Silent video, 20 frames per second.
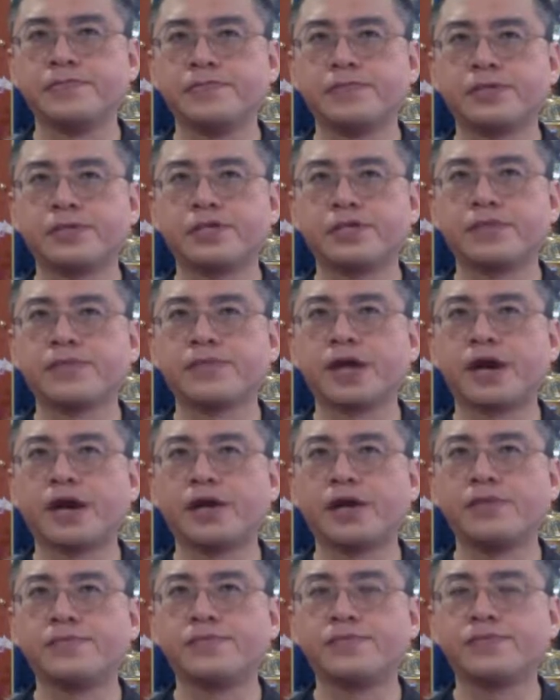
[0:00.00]

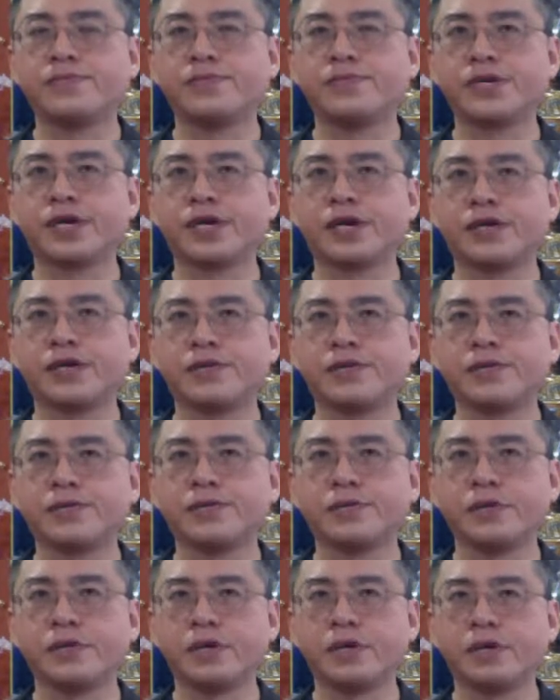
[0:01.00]
Sometimes we can
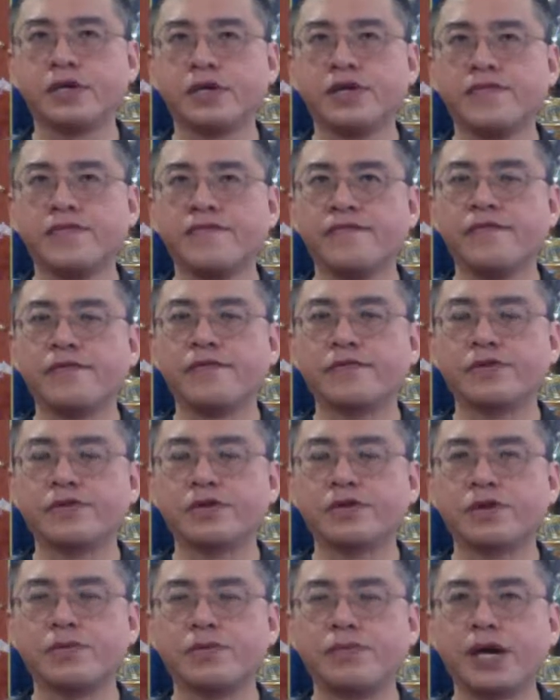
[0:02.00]

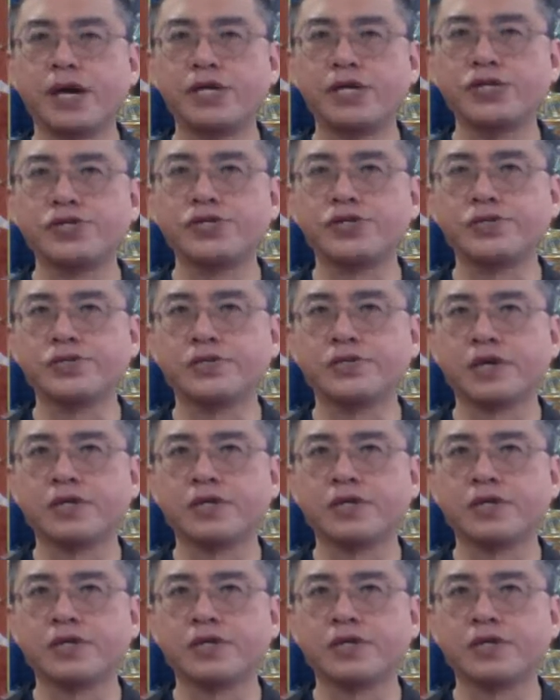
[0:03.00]
invoke compassion